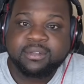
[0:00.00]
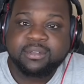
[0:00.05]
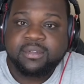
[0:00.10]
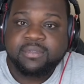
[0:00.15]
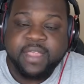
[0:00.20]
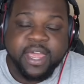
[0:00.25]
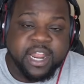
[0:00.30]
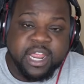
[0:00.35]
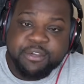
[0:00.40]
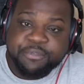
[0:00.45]

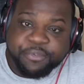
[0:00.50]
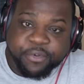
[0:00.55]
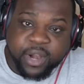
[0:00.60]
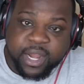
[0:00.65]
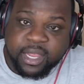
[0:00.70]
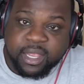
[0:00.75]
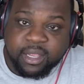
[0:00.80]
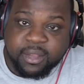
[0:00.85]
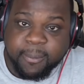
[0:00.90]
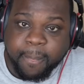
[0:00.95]
That ain't
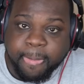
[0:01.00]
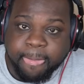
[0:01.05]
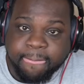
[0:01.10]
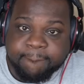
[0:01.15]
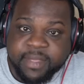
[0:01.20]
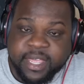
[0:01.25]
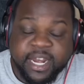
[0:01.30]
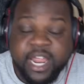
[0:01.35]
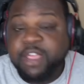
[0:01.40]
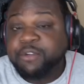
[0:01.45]
free.
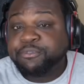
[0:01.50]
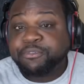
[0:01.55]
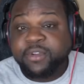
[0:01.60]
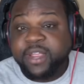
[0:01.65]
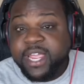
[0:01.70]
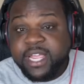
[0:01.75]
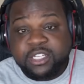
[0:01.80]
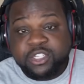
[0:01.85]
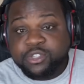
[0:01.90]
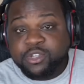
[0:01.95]
It ain't
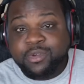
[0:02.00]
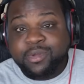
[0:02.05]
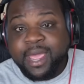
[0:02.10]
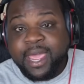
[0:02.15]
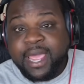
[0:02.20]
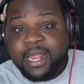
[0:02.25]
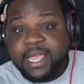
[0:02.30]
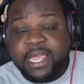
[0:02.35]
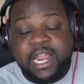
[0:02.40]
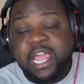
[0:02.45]
free to do
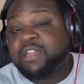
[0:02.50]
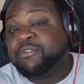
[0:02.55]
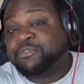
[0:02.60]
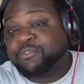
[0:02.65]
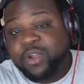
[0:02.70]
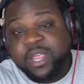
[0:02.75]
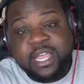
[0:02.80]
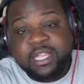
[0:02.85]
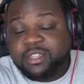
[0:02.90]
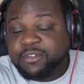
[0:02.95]
that. It ain't
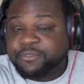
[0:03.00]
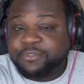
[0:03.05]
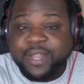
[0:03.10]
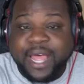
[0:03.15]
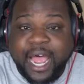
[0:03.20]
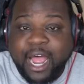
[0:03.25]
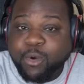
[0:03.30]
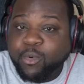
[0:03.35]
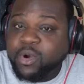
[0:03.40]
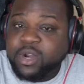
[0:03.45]
free. The
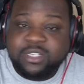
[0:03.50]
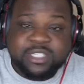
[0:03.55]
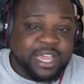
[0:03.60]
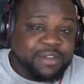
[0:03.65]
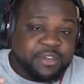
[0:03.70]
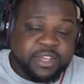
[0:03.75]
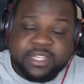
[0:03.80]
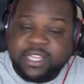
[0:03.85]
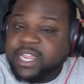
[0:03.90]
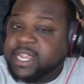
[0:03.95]
flowers,
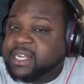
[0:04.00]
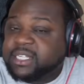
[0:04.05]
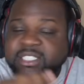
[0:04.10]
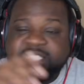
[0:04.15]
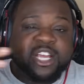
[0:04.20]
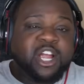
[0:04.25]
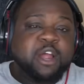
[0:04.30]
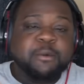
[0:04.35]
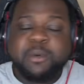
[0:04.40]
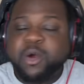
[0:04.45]
everything, the
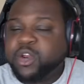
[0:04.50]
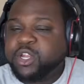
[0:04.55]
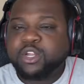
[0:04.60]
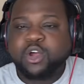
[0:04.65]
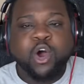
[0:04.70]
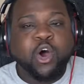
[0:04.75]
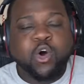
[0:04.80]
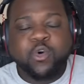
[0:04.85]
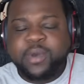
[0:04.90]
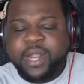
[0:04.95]
ceremony, the
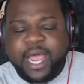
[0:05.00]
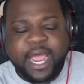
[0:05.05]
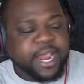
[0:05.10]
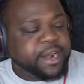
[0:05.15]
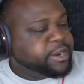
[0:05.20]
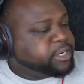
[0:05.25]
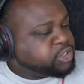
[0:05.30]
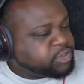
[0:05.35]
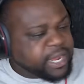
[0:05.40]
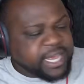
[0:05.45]
whole nine,
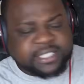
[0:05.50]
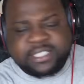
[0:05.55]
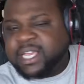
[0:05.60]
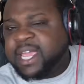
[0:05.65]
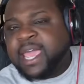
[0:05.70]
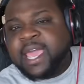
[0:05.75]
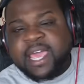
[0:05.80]
the dress.